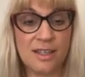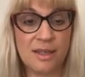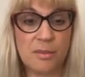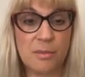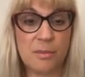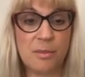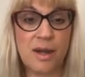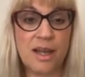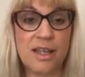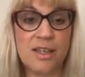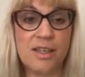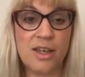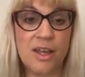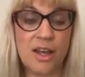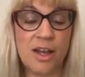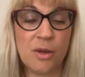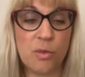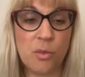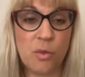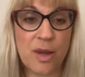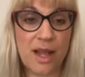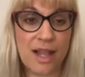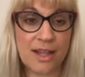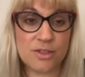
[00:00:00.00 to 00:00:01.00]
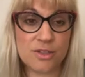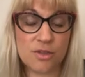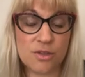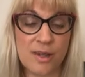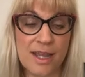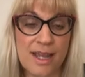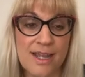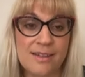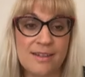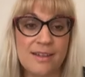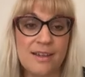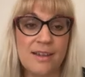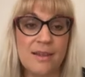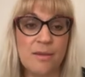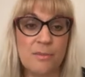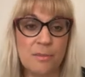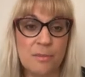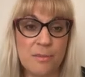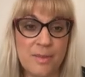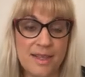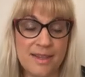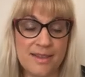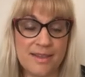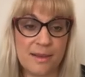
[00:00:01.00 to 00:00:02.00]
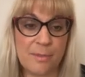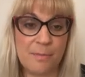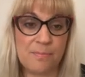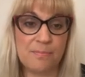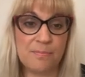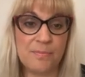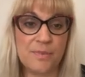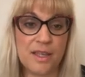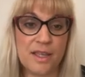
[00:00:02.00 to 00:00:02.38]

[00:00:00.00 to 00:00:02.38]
by a well-trained medium.